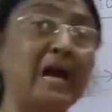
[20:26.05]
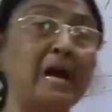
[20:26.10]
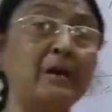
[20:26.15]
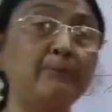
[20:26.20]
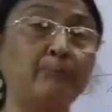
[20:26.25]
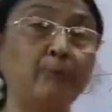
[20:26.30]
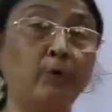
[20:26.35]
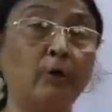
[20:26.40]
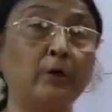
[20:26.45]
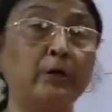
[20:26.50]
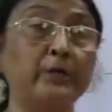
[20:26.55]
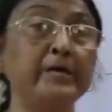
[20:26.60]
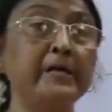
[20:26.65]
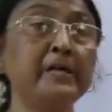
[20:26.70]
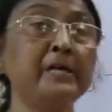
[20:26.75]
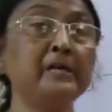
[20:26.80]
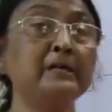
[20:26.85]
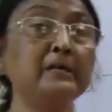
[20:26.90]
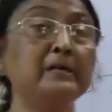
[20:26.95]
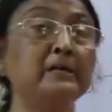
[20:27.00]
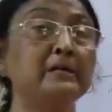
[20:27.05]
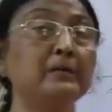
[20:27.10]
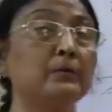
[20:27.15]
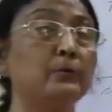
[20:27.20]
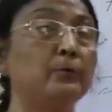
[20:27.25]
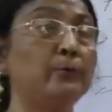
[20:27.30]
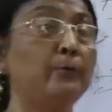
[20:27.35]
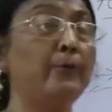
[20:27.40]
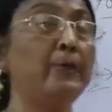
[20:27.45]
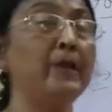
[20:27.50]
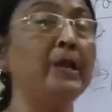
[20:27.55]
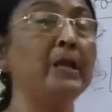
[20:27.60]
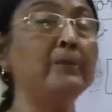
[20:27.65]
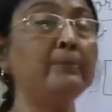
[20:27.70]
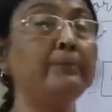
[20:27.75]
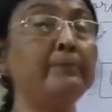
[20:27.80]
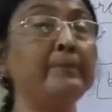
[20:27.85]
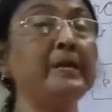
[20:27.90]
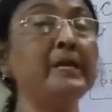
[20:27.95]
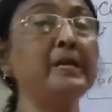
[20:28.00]
a body
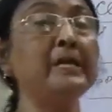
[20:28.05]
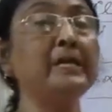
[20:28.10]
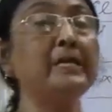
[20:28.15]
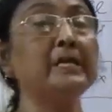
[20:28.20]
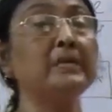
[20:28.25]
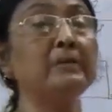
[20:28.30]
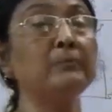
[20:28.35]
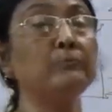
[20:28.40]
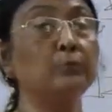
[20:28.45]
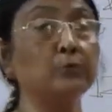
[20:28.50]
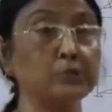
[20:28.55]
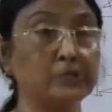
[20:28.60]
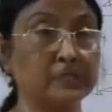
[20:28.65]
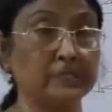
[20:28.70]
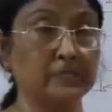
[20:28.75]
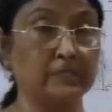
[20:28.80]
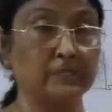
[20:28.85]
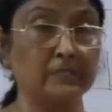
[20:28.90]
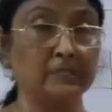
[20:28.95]
will be in motion,